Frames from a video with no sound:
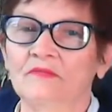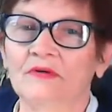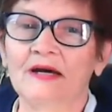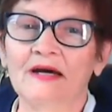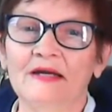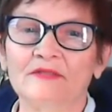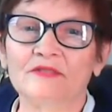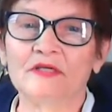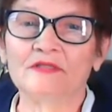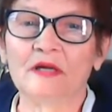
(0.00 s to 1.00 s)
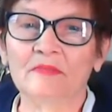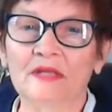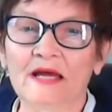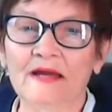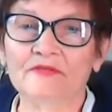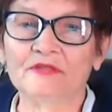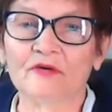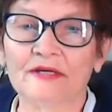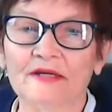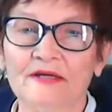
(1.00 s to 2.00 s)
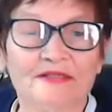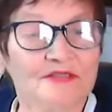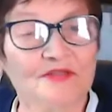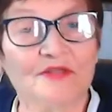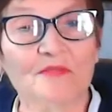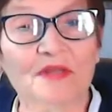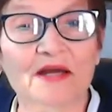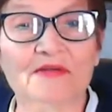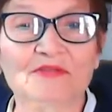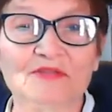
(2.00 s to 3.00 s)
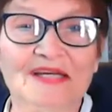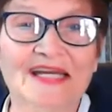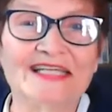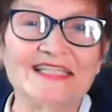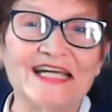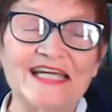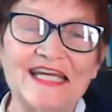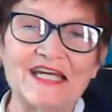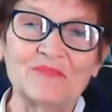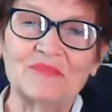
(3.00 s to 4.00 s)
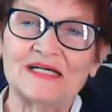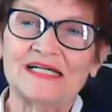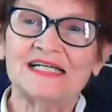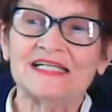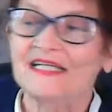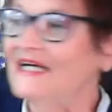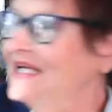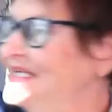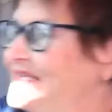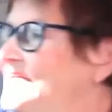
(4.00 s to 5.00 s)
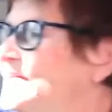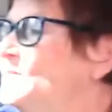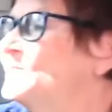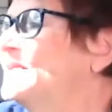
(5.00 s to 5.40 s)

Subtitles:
Hi, it says I'm live, so I guess I am. And I think I'm